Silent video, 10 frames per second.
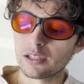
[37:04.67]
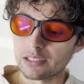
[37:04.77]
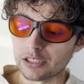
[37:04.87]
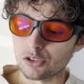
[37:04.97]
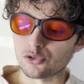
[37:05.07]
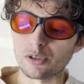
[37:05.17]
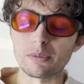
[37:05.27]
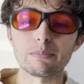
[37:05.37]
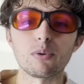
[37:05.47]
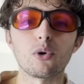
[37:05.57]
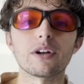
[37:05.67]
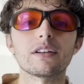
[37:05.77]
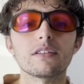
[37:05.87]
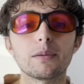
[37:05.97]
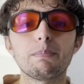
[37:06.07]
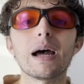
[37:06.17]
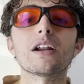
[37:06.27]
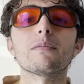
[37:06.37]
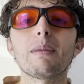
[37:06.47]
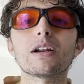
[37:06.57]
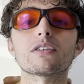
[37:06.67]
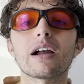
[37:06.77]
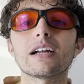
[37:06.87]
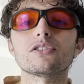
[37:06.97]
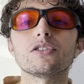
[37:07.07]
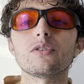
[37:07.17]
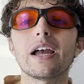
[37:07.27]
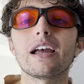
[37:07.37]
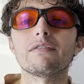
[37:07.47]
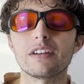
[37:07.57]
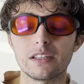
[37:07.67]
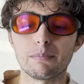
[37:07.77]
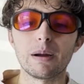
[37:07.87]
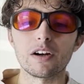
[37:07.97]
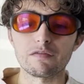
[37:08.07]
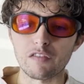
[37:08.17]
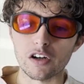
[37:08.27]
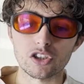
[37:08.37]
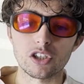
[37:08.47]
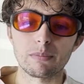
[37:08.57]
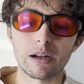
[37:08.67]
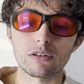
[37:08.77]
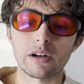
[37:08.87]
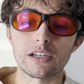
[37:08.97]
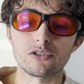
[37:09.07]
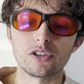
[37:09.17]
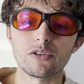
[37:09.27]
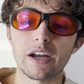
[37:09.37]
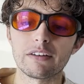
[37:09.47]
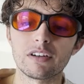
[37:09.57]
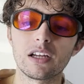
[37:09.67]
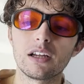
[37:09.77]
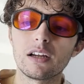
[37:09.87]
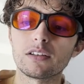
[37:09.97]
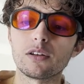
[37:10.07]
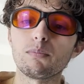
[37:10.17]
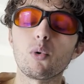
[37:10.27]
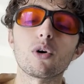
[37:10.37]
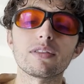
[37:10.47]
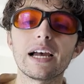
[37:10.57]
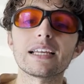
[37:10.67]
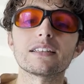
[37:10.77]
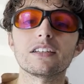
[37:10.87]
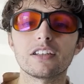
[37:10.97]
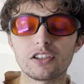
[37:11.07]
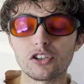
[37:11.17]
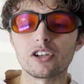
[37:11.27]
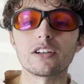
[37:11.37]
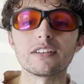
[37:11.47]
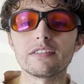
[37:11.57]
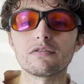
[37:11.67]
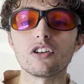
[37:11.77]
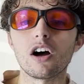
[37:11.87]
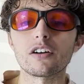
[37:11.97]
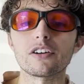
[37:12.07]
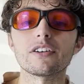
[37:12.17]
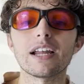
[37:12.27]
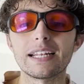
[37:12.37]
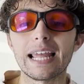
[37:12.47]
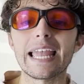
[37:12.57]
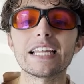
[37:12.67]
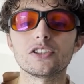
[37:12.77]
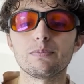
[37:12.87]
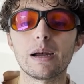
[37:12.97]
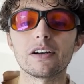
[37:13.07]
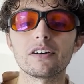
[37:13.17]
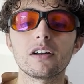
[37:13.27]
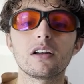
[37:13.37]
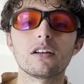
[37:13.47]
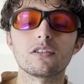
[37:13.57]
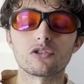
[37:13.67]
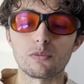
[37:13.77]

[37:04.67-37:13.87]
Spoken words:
is extremely important. The better mitochondria you have and the better functioning mitochondria you have, the more likely that you're going to live longer and age better. So